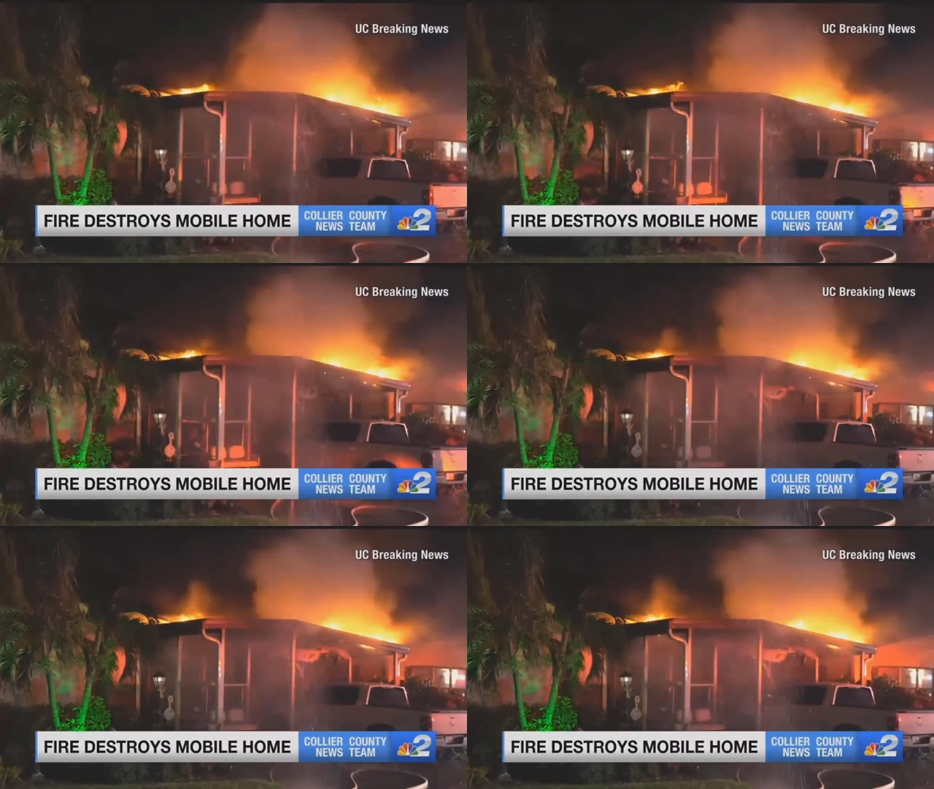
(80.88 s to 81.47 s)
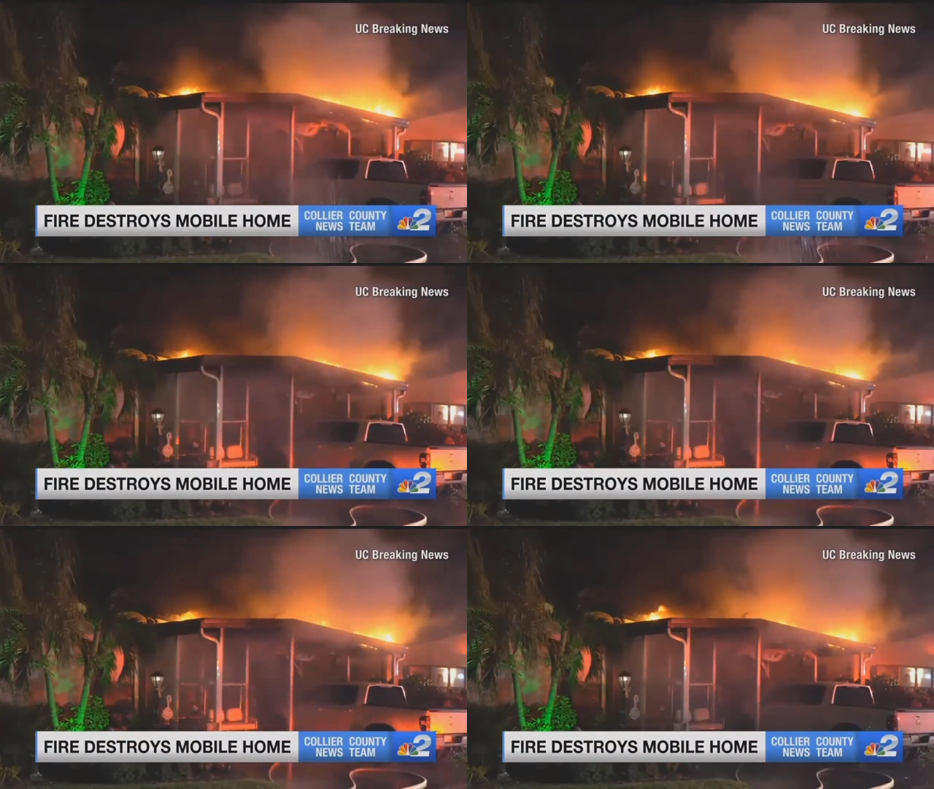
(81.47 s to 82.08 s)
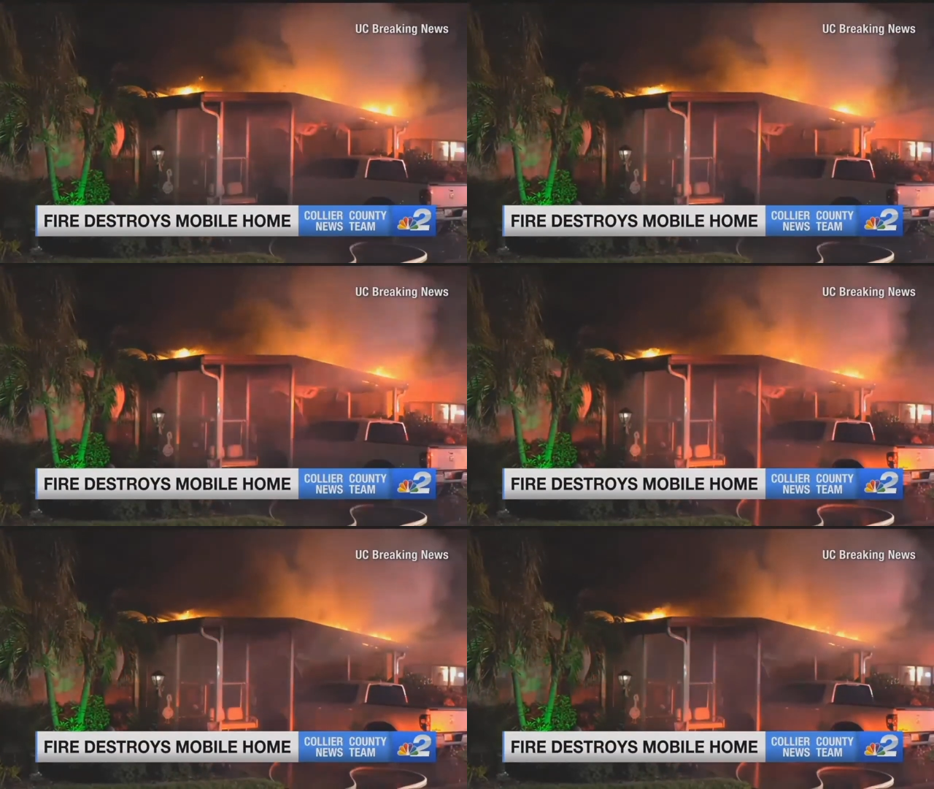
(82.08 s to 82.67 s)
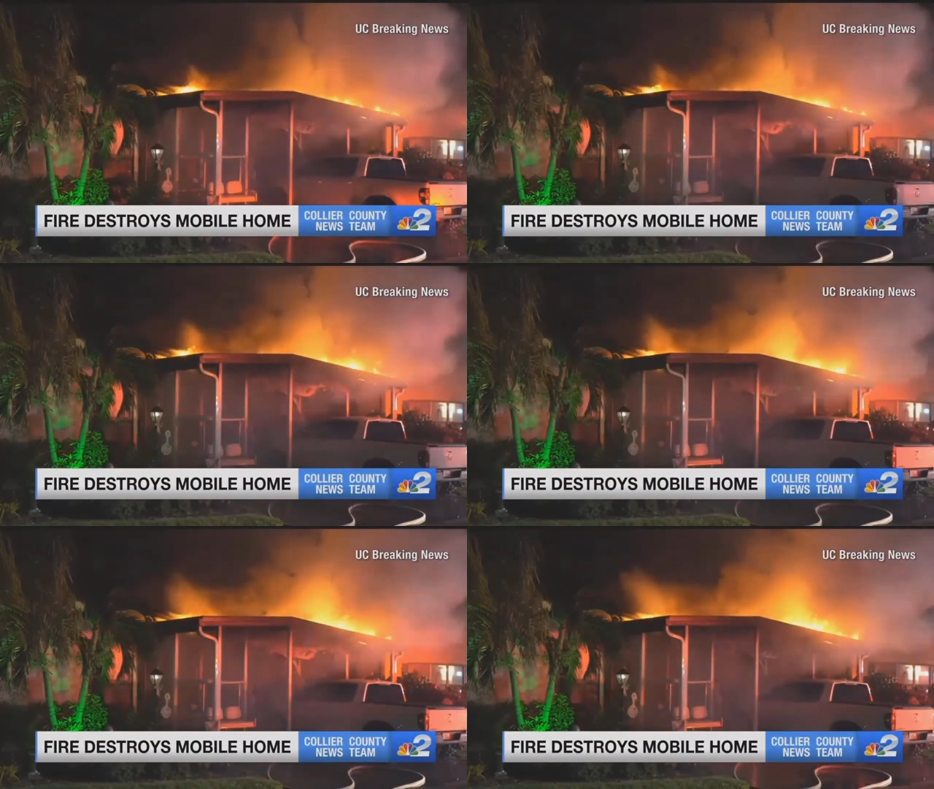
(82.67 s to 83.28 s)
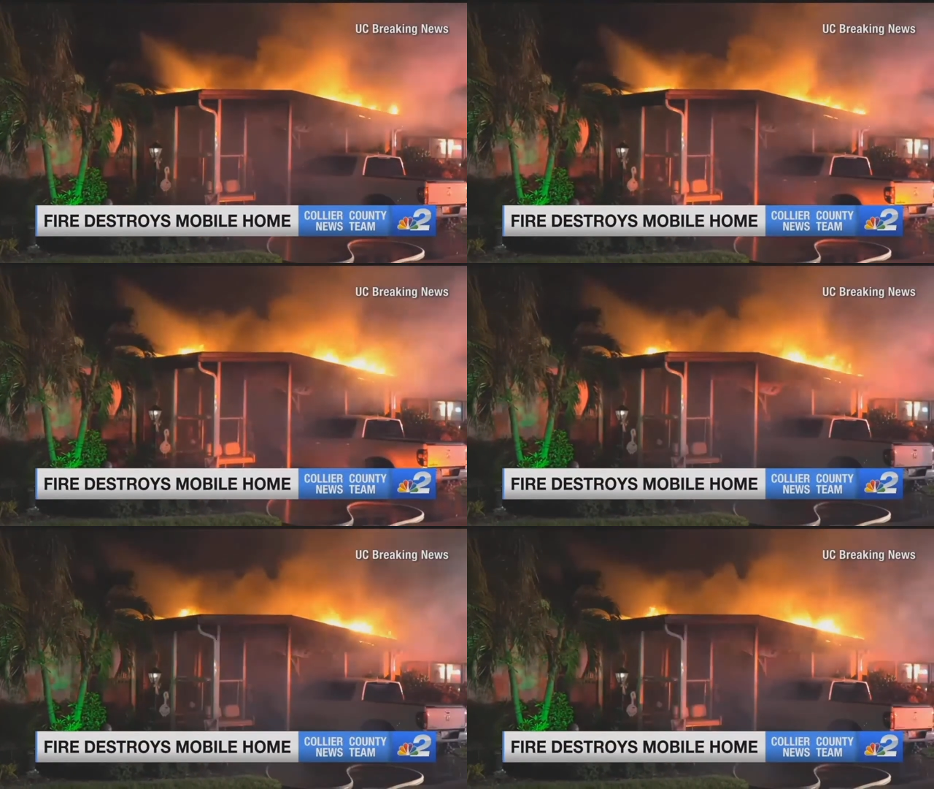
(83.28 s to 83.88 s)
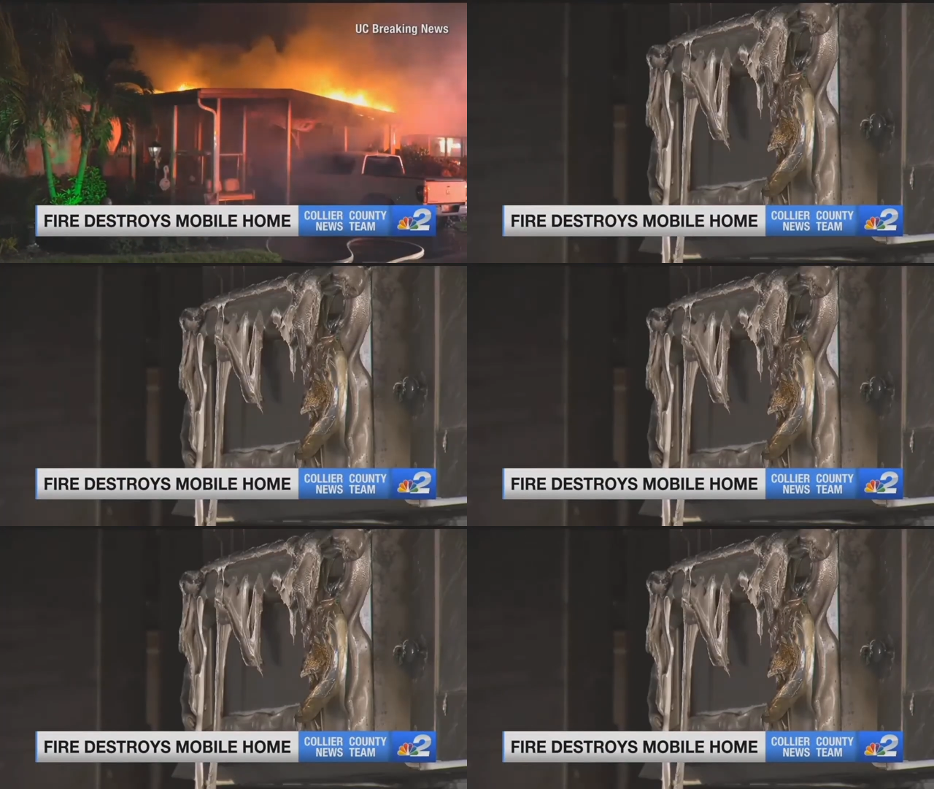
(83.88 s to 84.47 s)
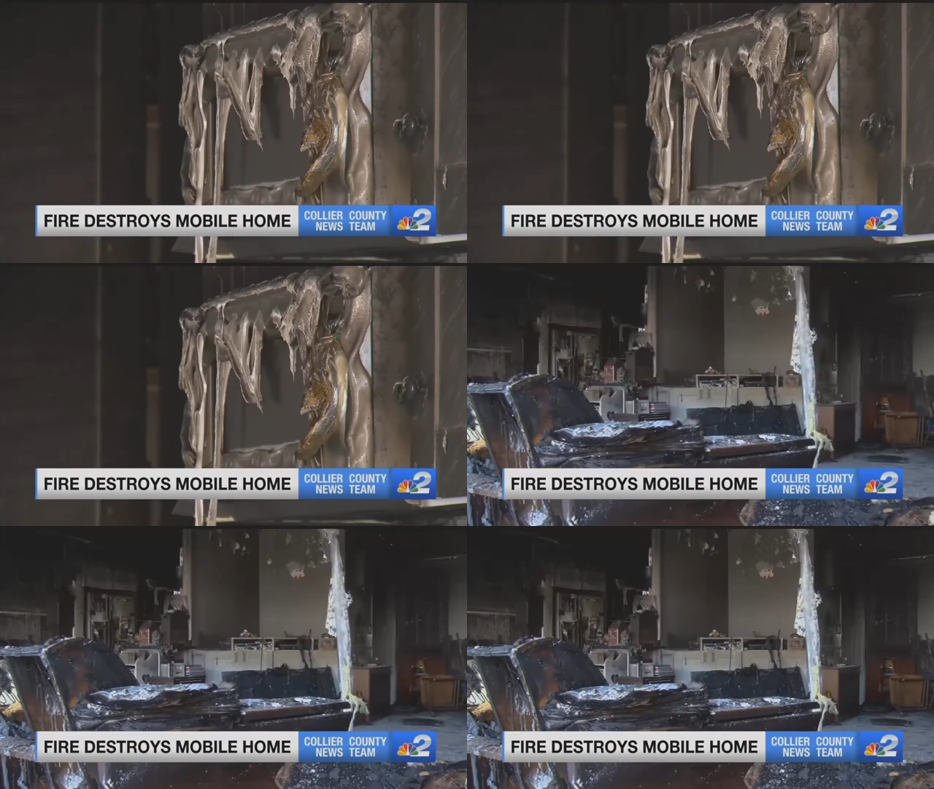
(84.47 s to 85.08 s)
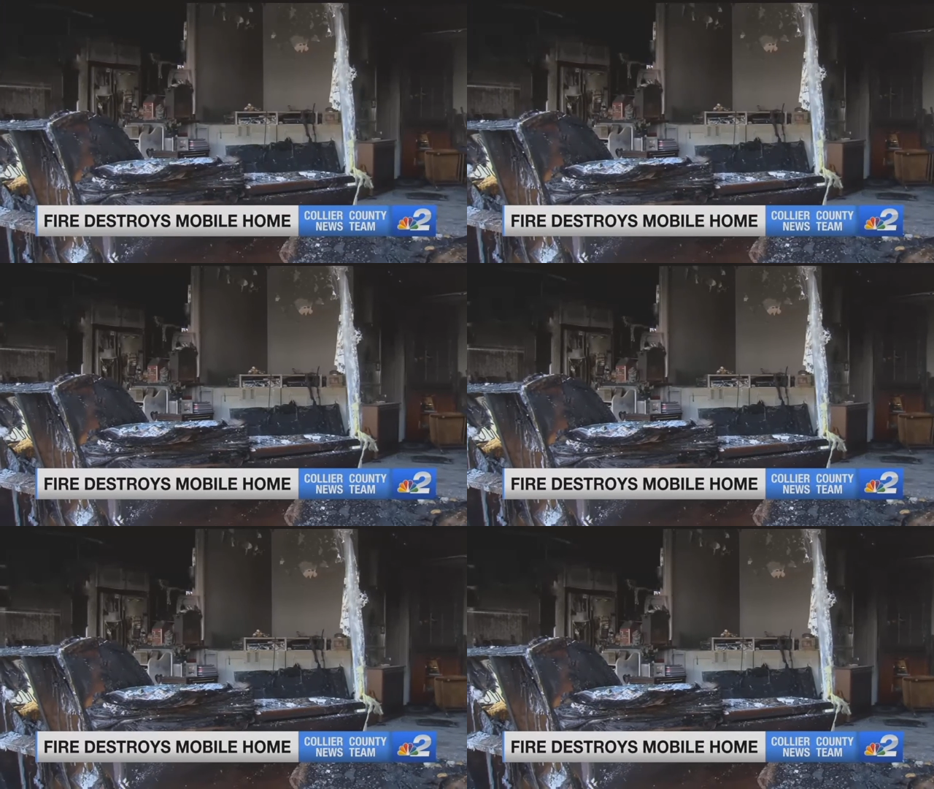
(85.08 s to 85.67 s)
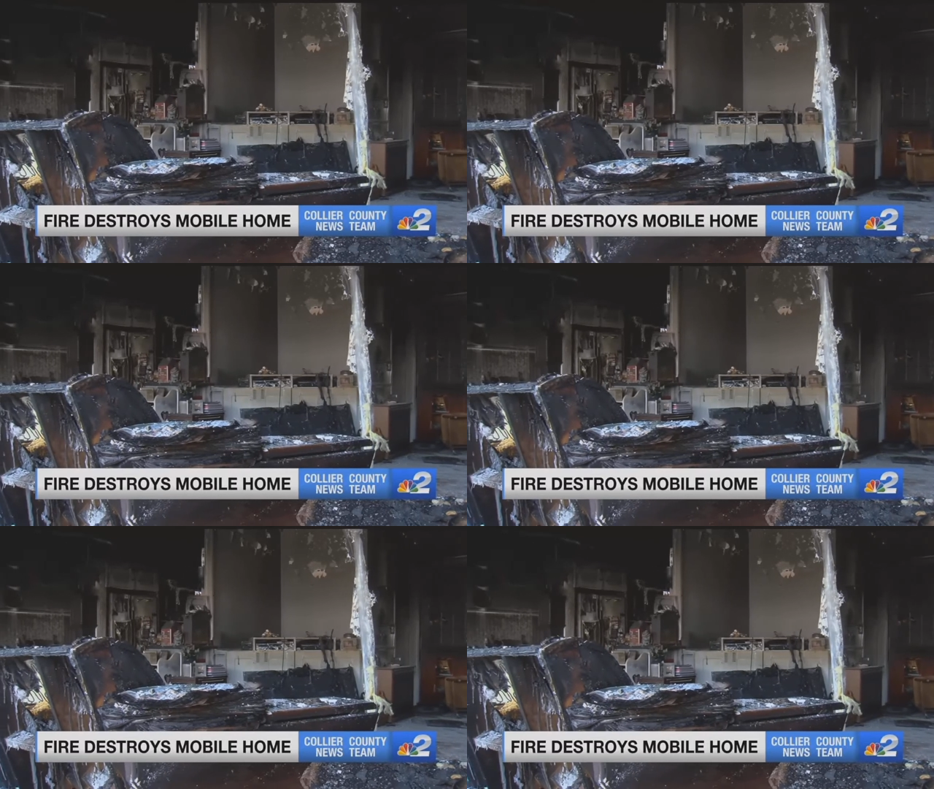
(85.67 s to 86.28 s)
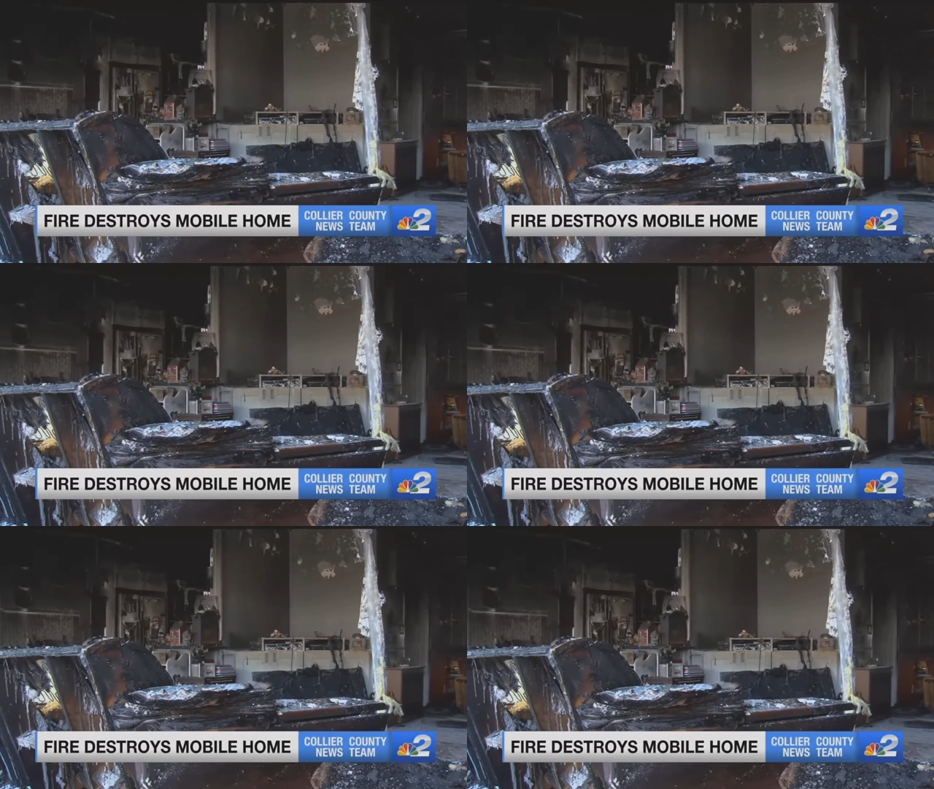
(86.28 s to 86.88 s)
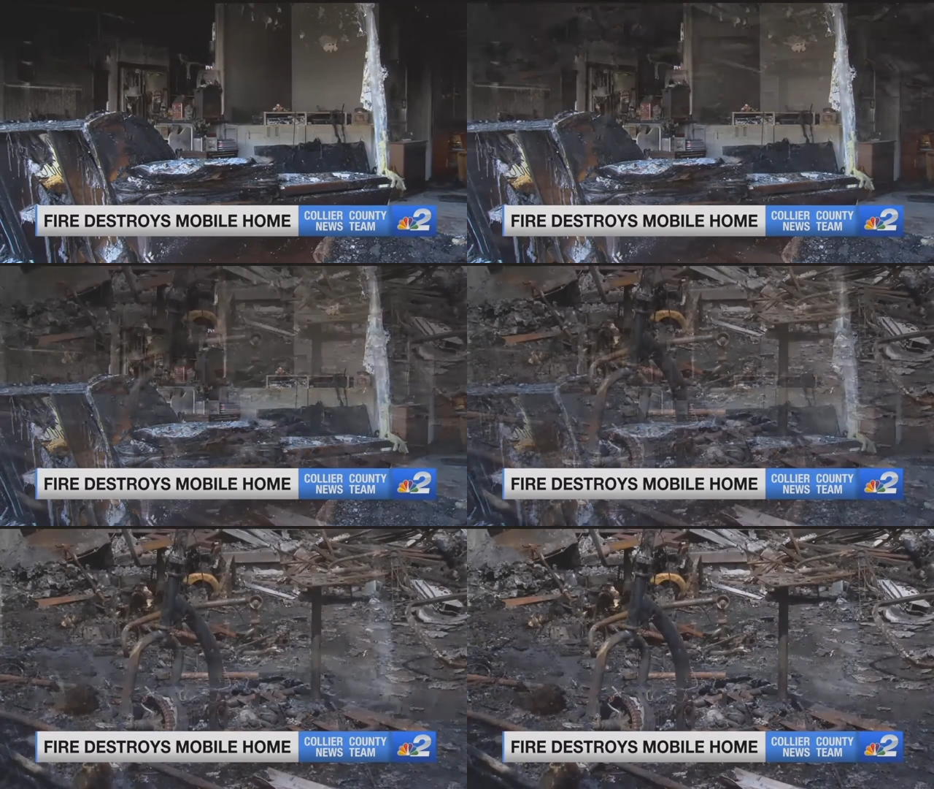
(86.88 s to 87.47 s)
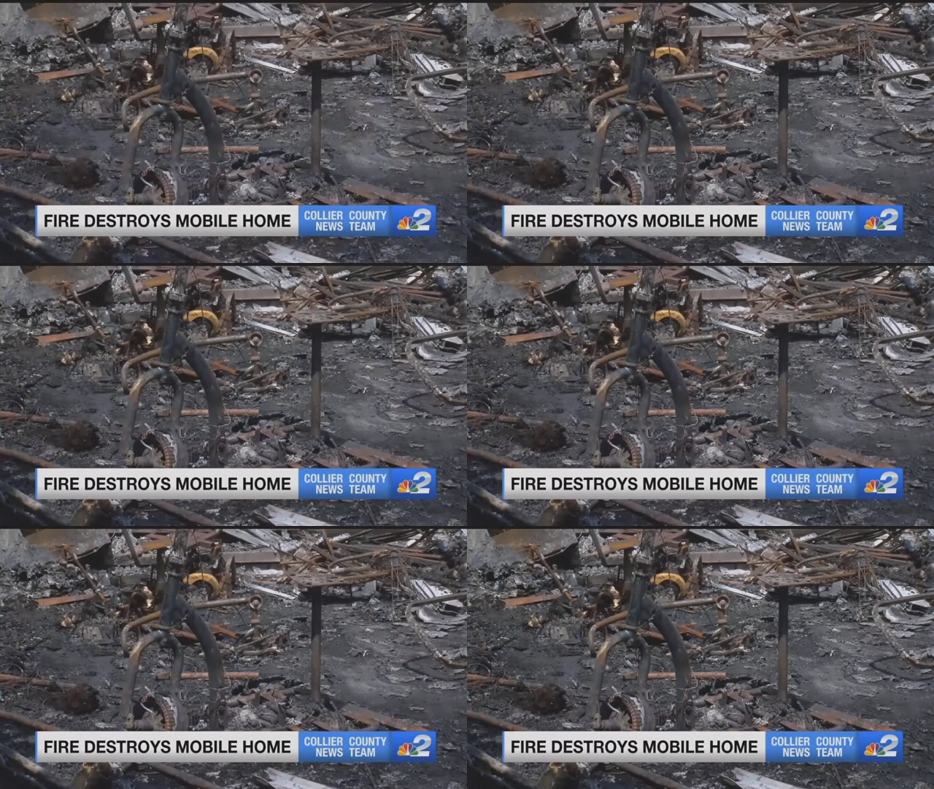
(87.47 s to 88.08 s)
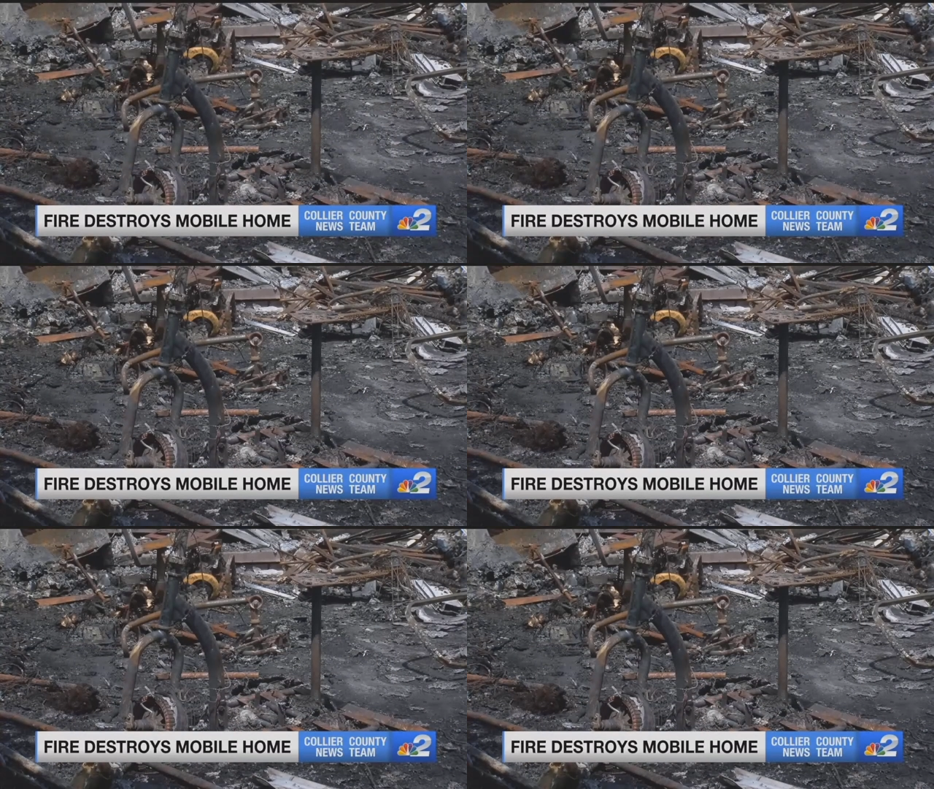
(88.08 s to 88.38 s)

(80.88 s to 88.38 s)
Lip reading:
[unreadable: no face in view]